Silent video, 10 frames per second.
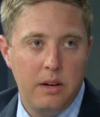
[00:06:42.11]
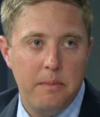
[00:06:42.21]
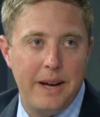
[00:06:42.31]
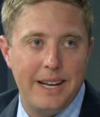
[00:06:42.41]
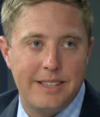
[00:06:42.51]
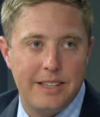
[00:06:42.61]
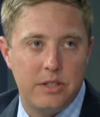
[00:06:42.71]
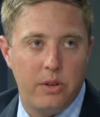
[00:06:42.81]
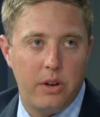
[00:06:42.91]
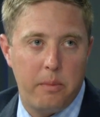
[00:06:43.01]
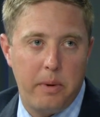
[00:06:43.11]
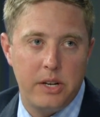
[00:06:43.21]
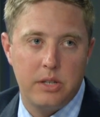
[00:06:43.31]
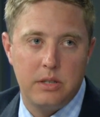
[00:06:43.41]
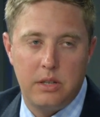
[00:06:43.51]
makes it so that our
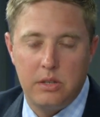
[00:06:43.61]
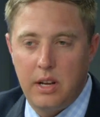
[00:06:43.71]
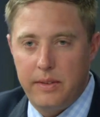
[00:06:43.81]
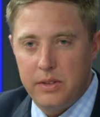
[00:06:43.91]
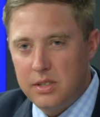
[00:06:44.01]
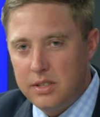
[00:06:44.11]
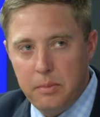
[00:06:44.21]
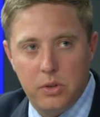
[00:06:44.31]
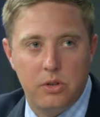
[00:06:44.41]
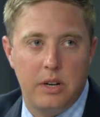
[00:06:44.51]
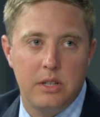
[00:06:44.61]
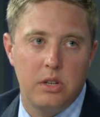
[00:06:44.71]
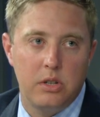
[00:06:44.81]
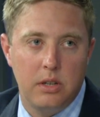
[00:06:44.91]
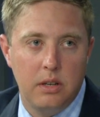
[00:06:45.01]
patients just have a seamless
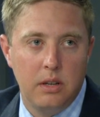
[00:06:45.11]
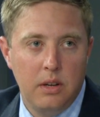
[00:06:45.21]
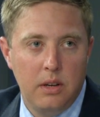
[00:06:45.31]
transition